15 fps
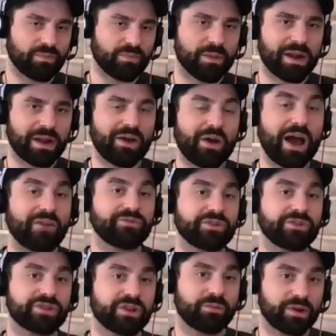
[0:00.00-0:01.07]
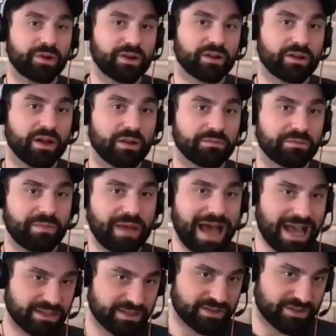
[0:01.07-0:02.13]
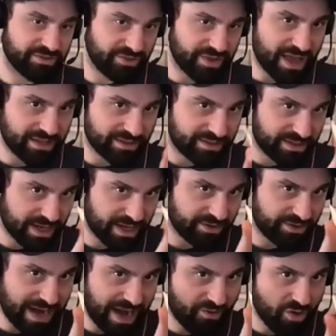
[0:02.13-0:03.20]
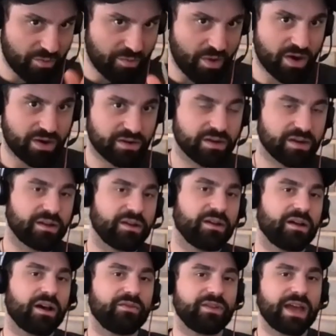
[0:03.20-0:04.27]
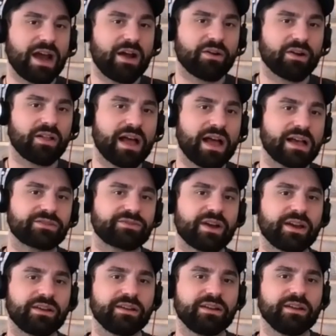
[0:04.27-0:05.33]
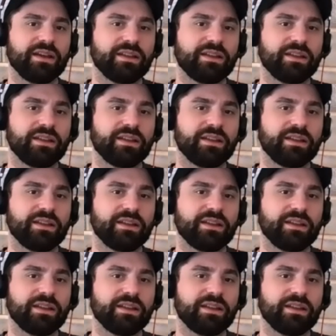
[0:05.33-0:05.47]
about how after someone come passes through that center narrow part of the hourglass, right?